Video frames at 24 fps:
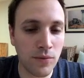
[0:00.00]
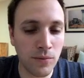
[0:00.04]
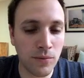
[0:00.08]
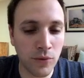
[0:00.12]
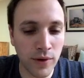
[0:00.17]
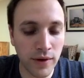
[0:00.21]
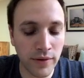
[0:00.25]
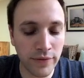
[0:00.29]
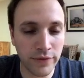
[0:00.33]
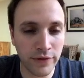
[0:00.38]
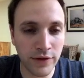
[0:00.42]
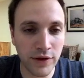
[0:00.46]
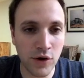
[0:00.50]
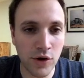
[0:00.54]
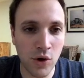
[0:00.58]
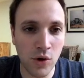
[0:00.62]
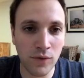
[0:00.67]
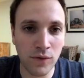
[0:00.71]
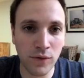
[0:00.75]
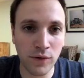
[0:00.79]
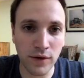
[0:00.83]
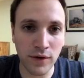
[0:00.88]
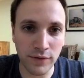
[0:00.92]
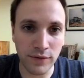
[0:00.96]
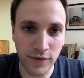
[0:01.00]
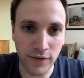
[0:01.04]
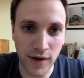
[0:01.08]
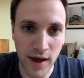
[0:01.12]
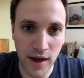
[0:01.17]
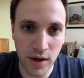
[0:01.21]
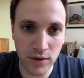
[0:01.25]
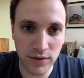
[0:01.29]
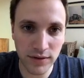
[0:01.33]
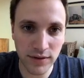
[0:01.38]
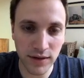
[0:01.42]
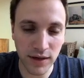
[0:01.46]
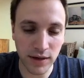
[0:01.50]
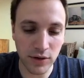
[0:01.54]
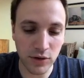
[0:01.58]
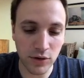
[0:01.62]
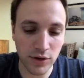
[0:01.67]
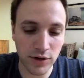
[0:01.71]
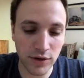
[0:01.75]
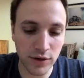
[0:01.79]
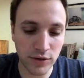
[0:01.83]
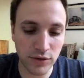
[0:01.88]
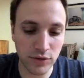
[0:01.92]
briefly over the files and going